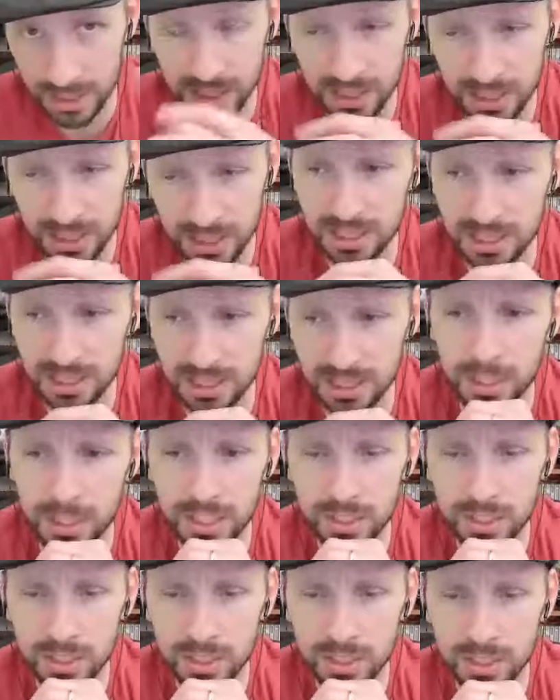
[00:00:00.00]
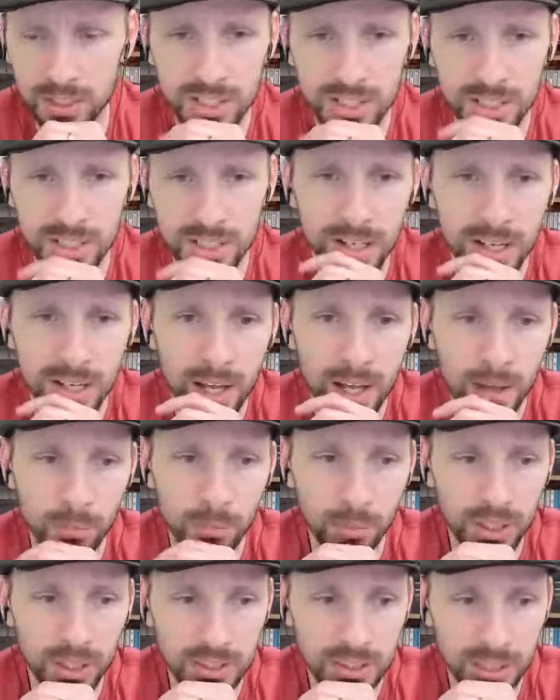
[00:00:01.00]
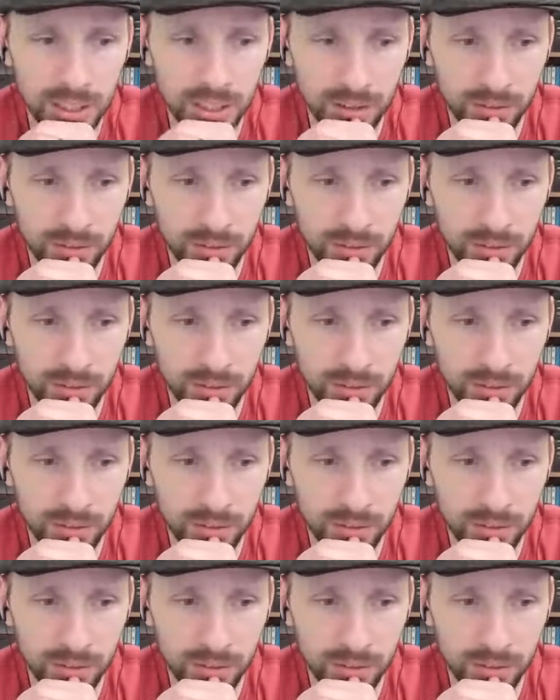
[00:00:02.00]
steam, any traction. But for a